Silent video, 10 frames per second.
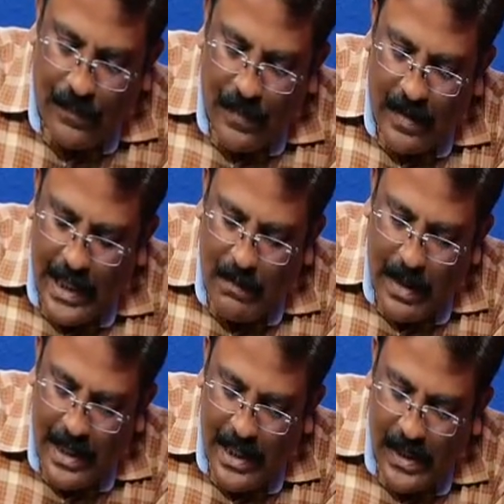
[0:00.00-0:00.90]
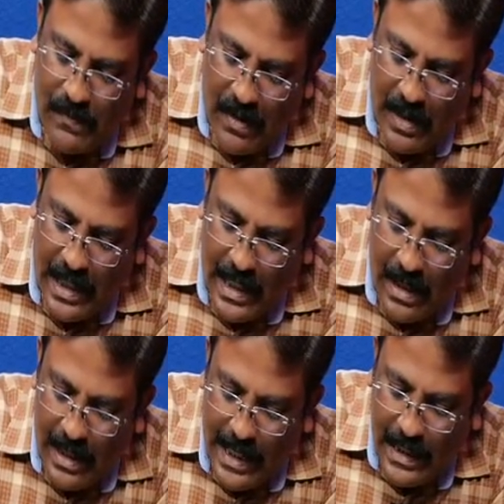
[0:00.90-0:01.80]
weight matrix for
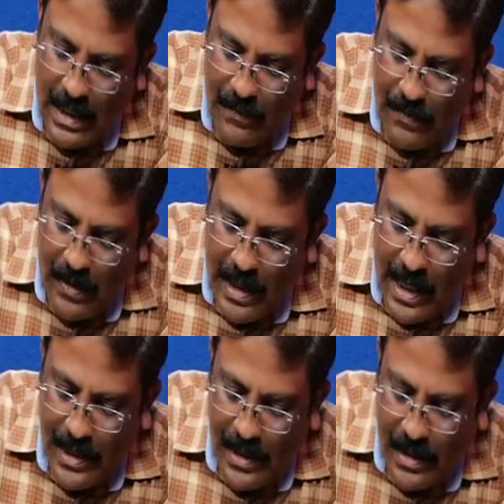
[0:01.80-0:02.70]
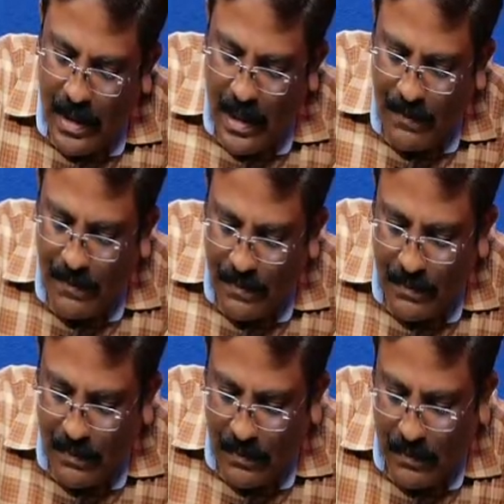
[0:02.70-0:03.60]
either for a connected graph
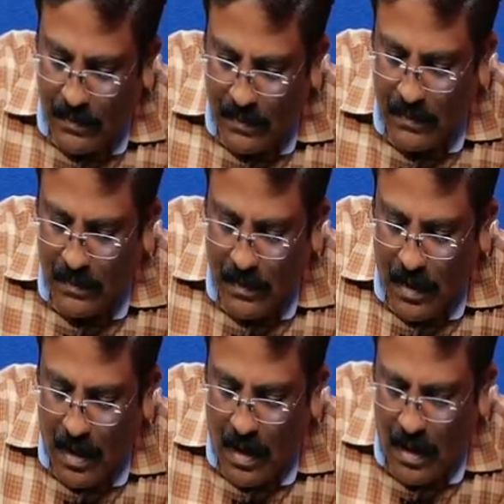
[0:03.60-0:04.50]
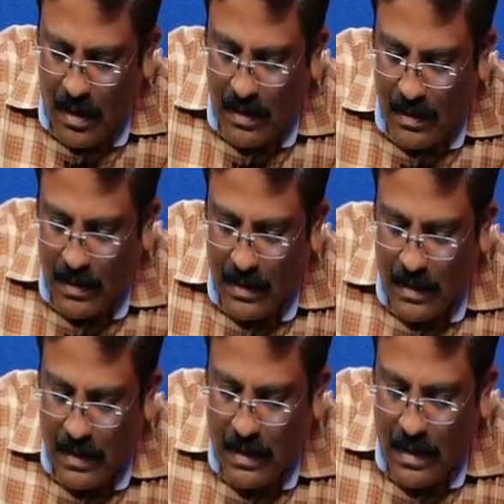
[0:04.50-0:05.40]
or
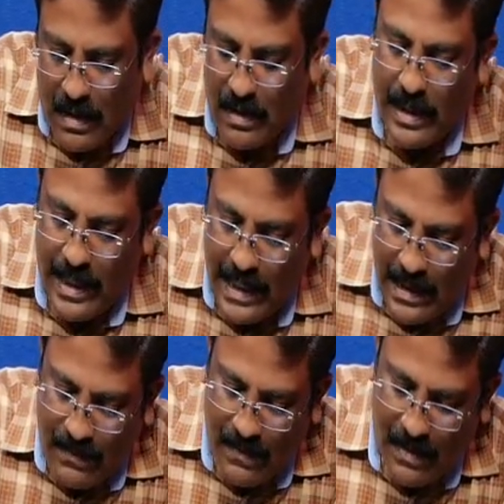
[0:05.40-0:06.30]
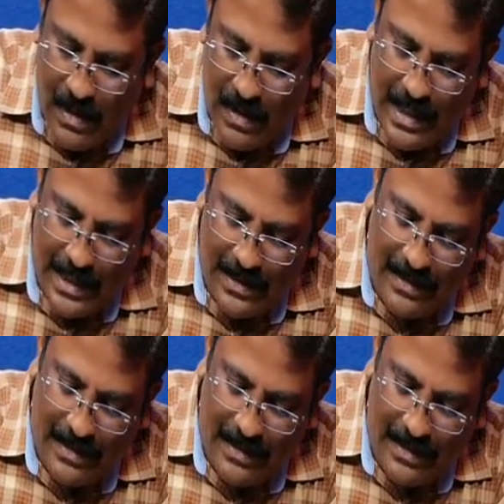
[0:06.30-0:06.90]
either for not connected